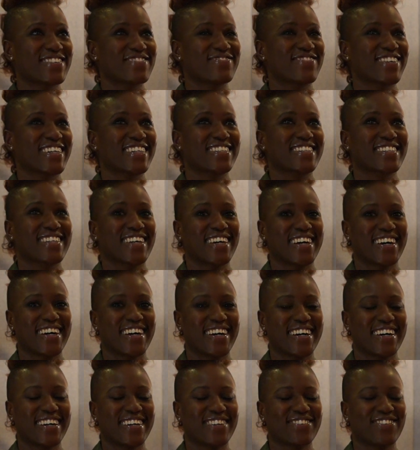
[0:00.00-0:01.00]
Who but
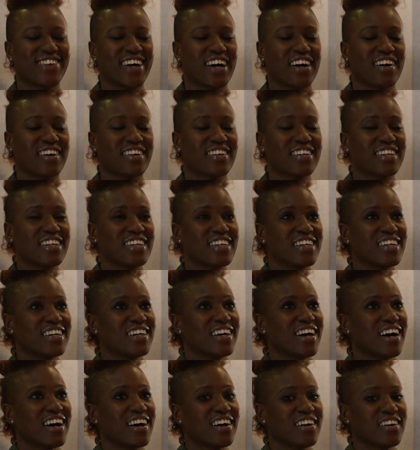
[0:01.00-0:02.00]
uh, well,
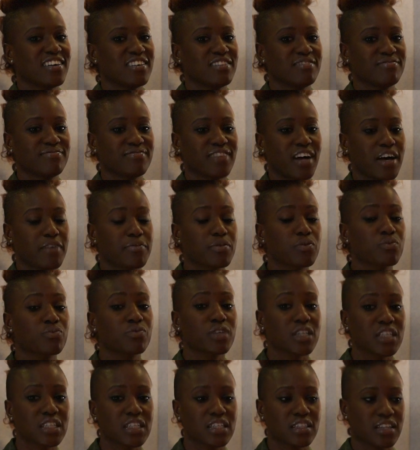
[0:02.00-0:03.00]
um, I've been
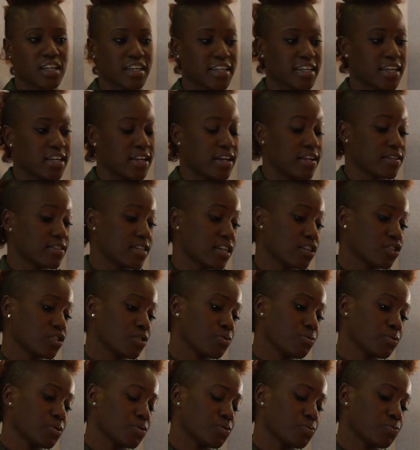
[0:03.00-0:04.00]
really lucky, and that's actually
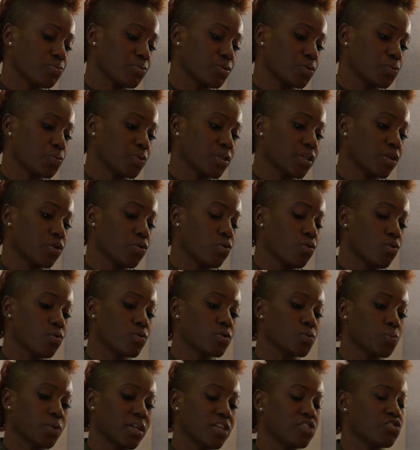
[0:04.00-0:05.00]
what's what's really cool
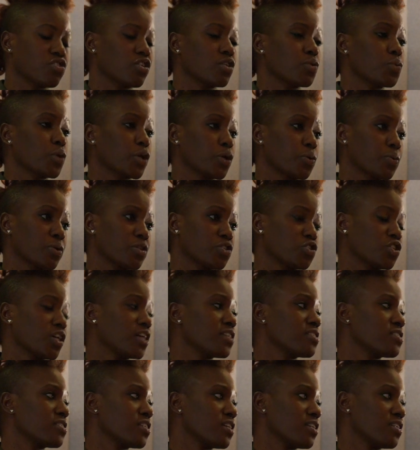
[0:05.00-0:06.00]
is when I started working with
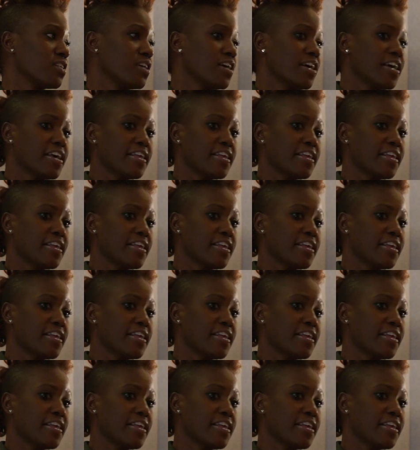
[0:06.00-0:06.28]
Justin.